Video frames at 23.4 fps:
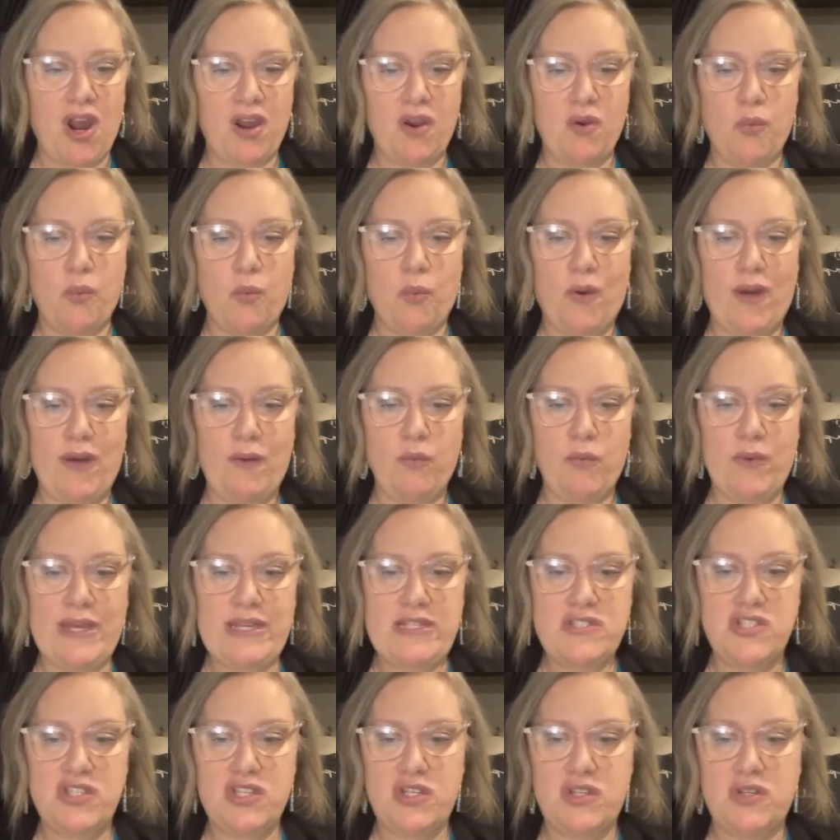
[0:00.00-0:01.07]
what we
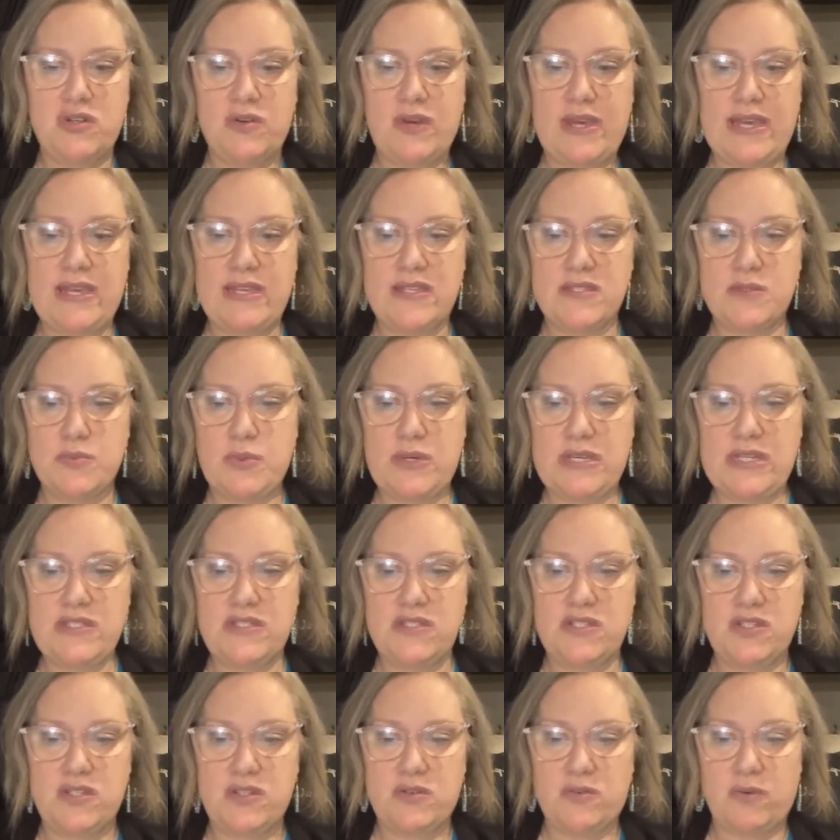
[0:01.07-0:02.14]
do is we do